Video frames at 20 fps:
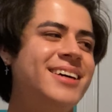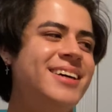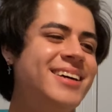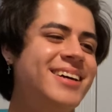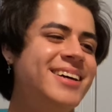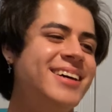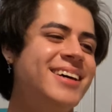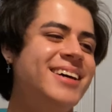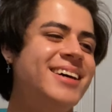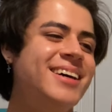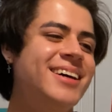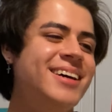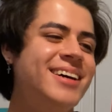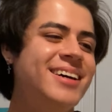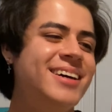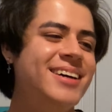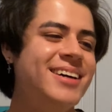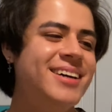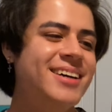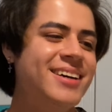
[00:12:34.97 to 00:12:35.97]

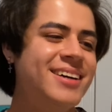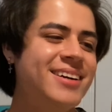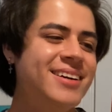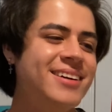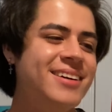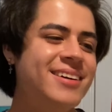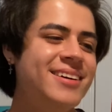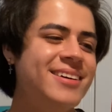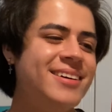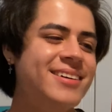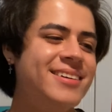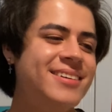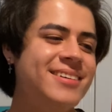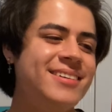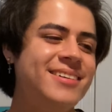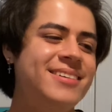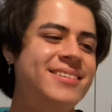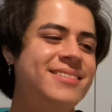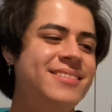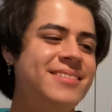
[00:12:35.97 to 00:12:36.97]

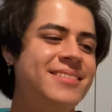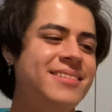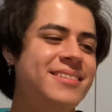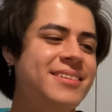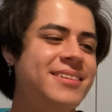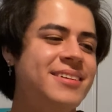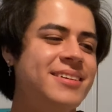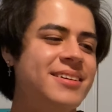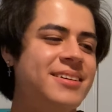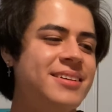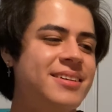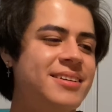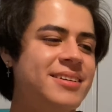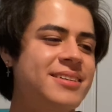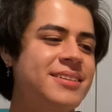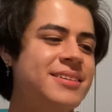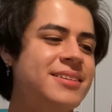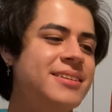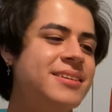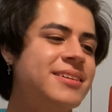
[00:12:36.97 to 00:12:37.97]

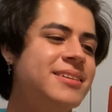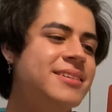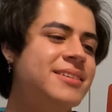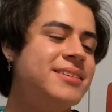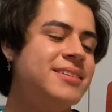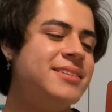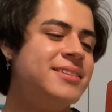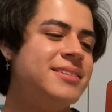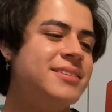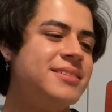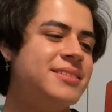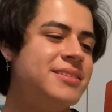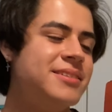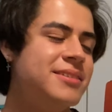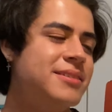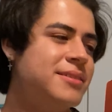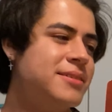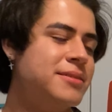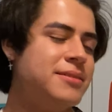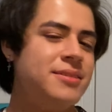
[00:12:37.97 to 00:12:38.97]

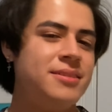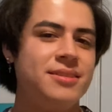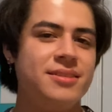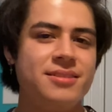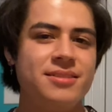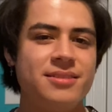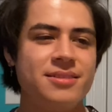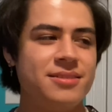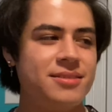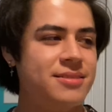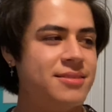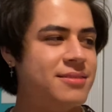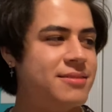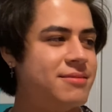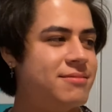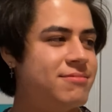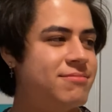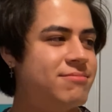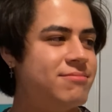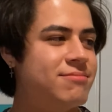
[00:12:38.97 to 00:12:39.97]

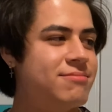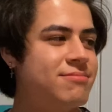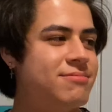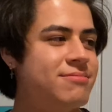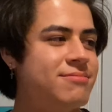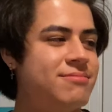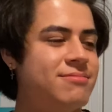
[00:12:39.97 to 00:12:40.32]
The person shown says nothing.